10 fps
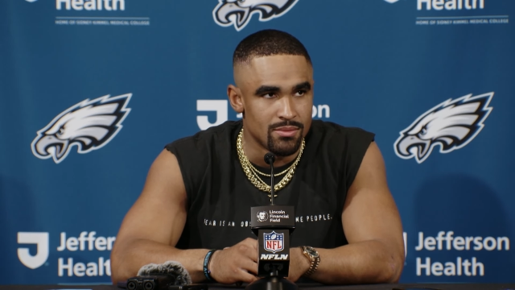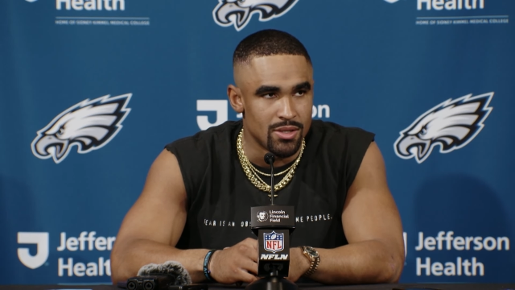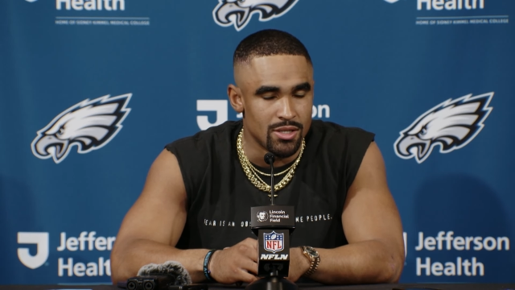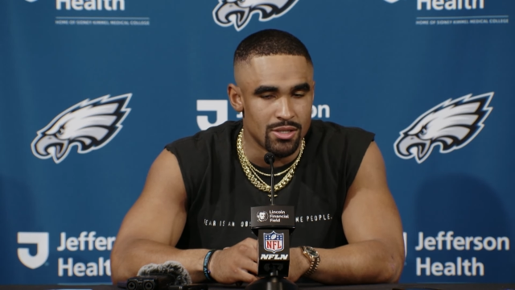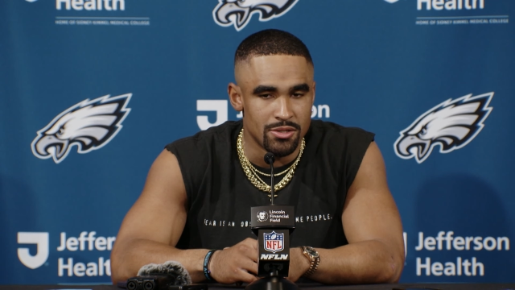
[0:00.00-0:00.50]

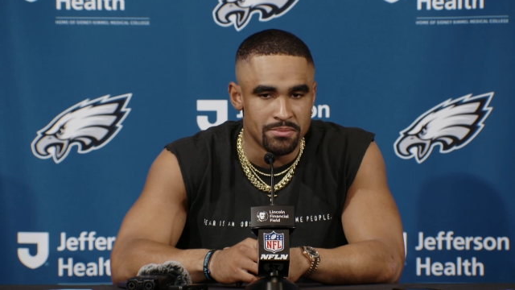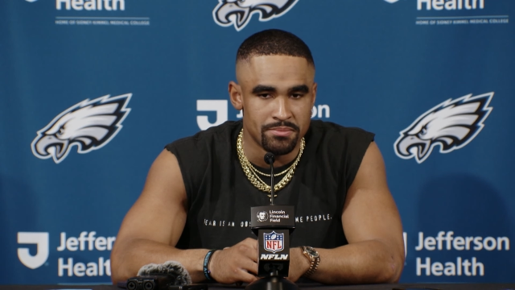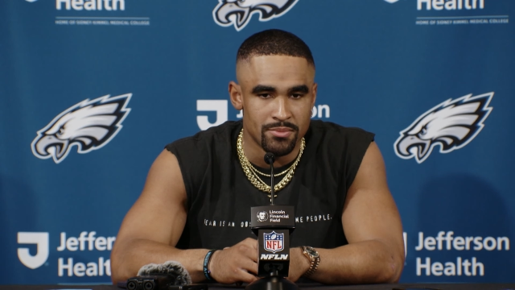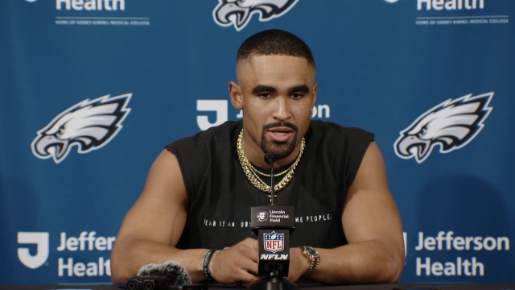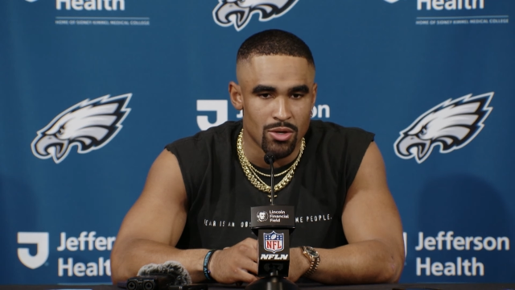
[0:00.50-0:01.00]
Um,
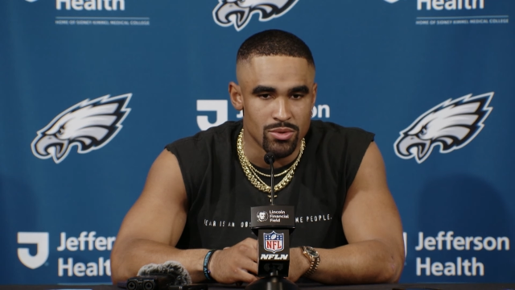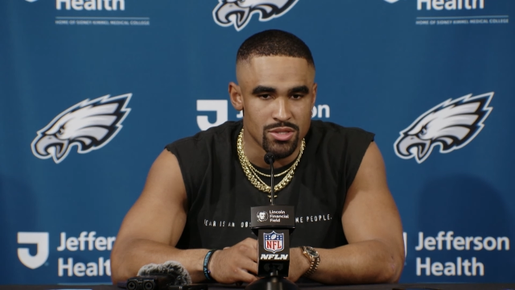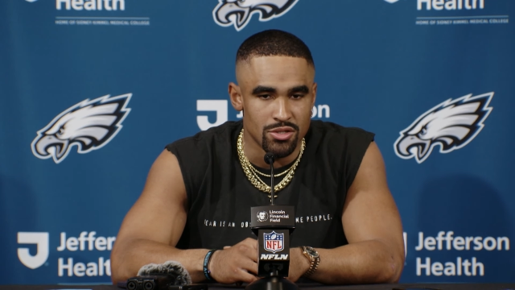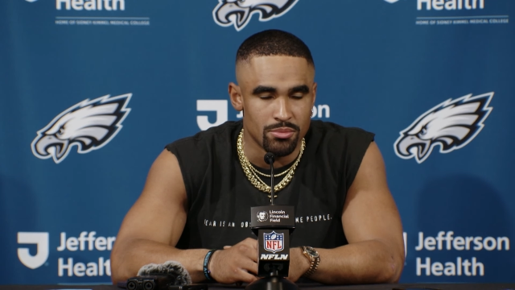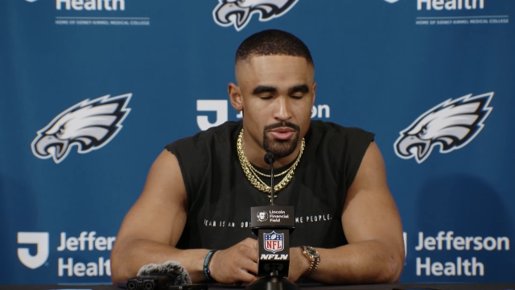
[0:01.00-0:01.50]
always
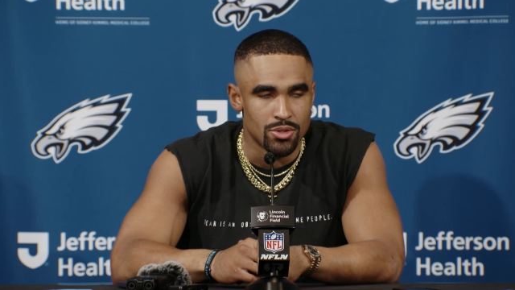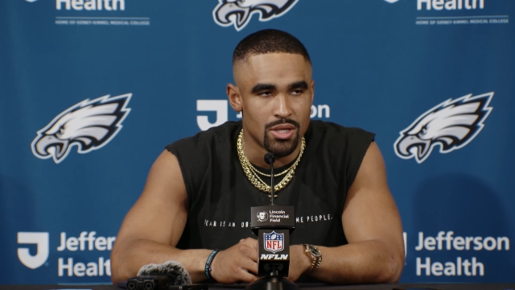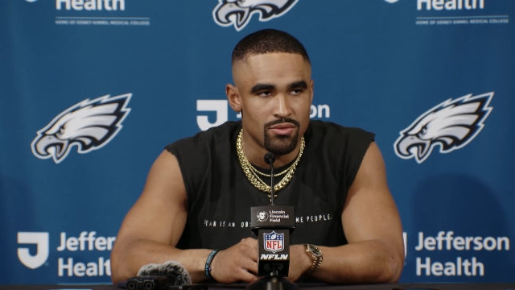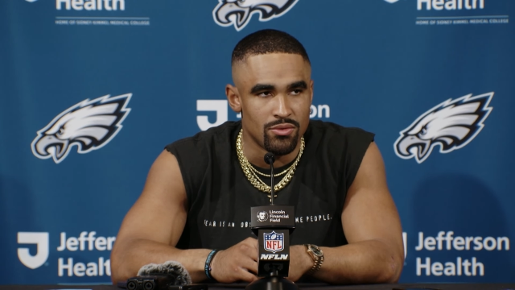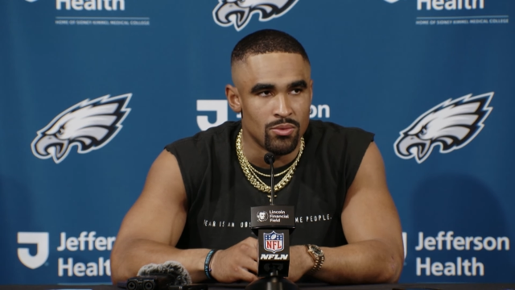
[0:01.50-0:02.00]
good to build
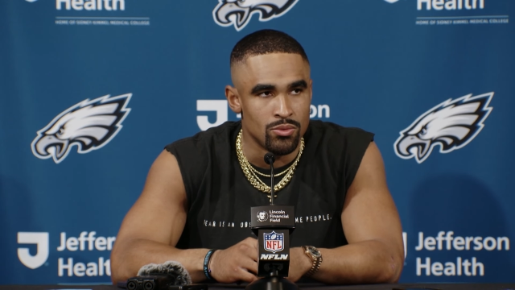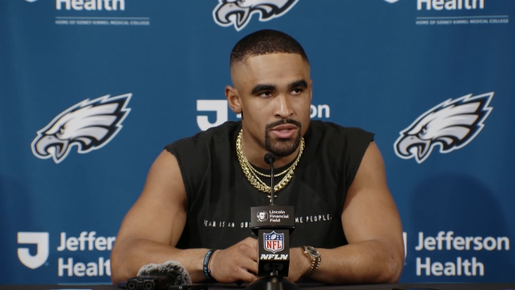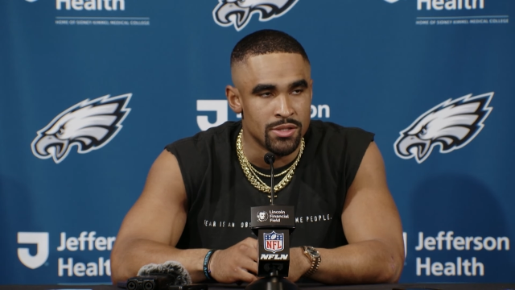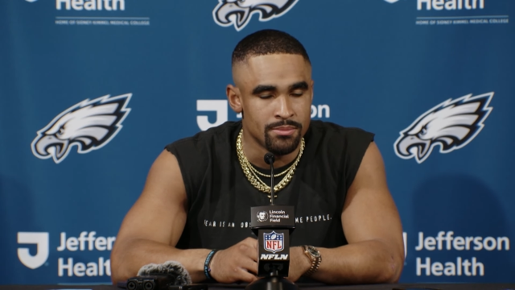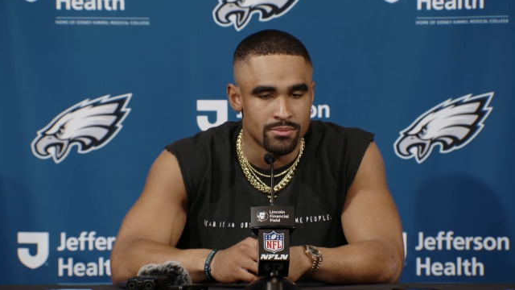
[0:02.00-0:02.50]
off of a
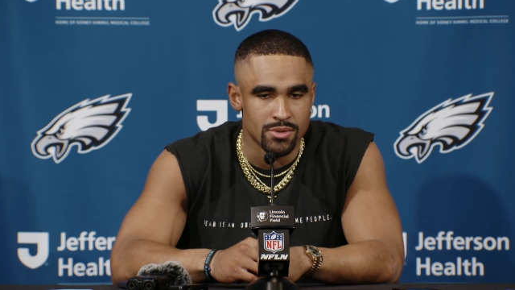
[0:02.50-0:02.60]
win,